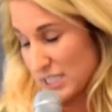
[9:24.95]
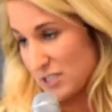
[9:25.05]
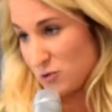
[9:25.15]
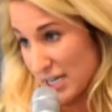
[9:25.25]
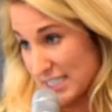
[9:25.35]

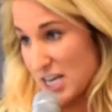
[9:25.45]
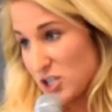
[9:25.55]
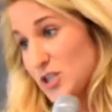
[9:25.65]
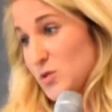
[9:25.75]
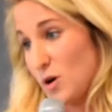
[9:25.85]

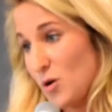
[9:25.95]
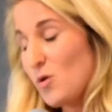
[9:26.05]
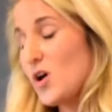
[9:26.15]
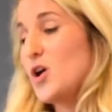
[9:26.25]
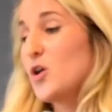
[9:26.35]
synchronization as
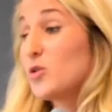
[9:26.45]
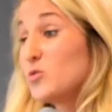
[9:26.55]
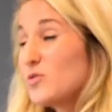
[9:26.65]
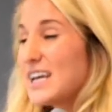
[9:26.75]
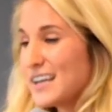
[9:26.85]
well
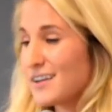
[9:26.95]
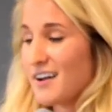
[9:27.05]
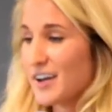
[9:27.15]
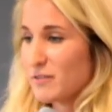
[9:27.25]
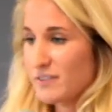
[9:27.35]
could really
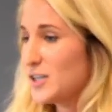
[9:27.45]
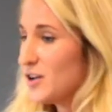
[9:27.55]
like fit.